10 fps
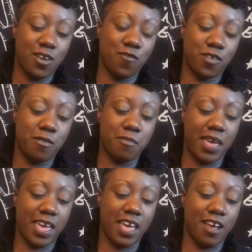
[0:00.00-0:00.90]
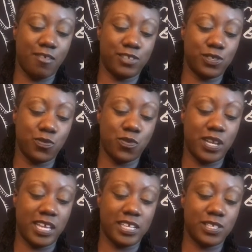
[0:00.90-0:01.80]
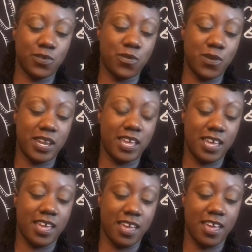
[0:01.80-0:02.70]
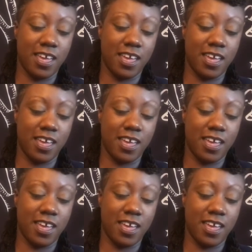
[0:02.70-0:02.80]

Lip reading: for May of 2020?